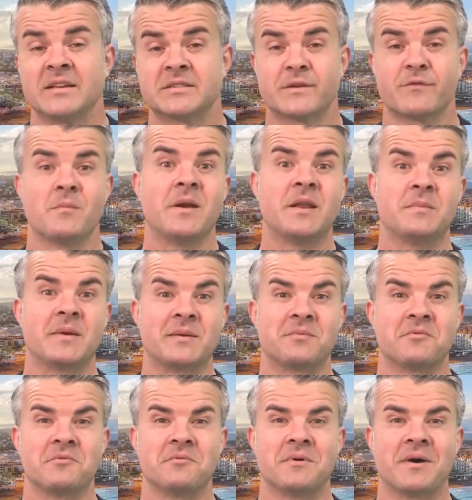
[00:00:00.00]
So for many
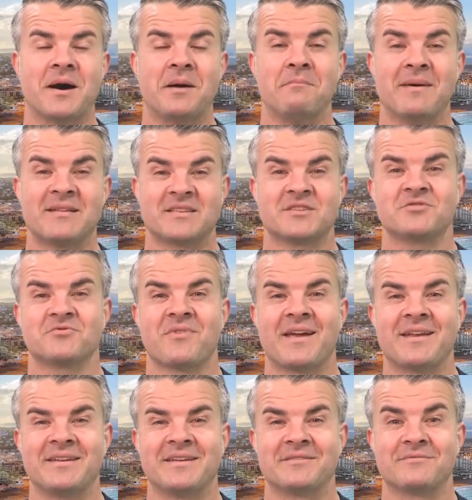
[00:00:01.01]
people, a
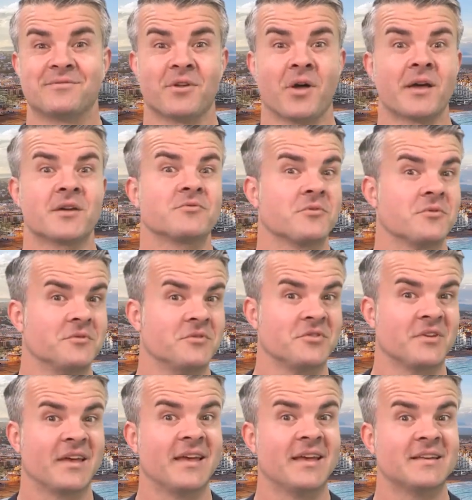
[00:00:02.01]
Mediterranean fly
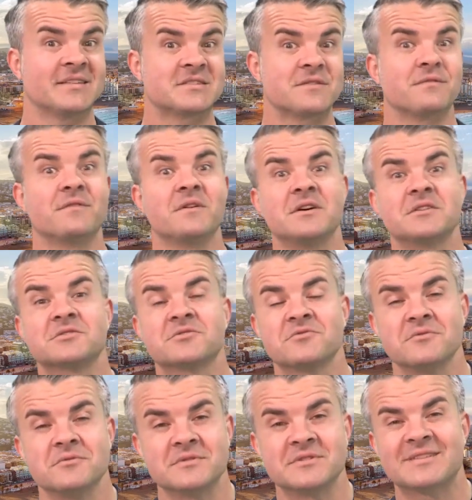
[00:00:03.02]
cruise is the first
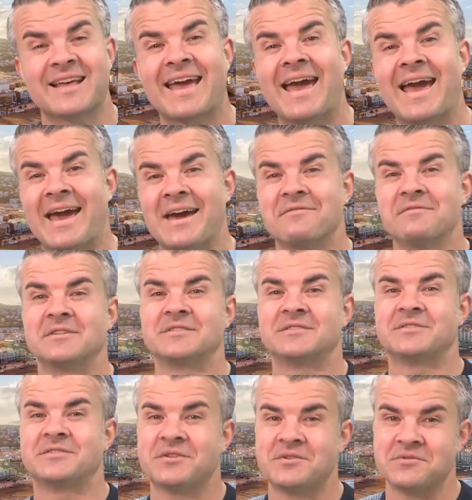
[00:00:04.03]
cruise they ever
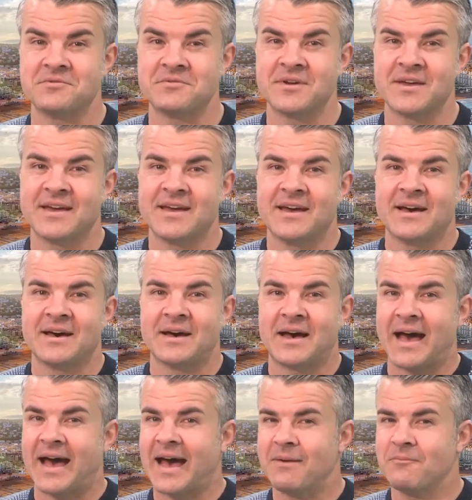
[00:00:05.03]
do.
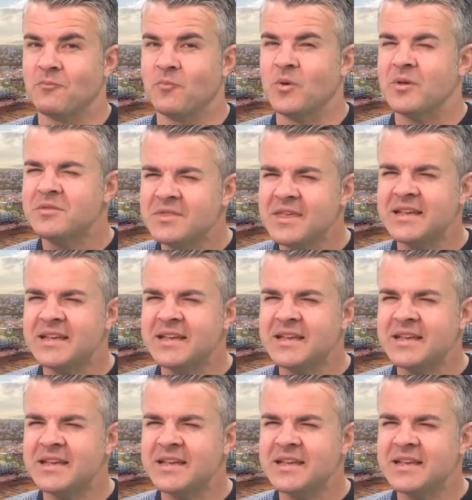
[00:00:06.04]
And with